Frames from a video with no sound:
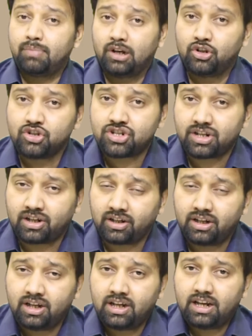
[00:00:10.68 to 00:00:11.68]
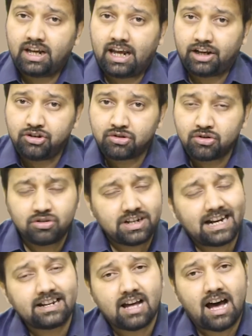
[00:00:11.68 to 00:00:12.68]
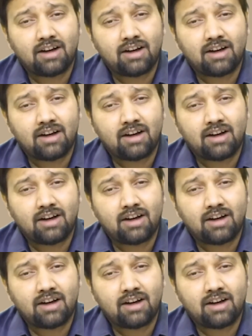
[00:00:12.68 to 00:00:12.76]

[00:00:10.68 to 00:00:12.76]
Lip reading: pollution, and you know that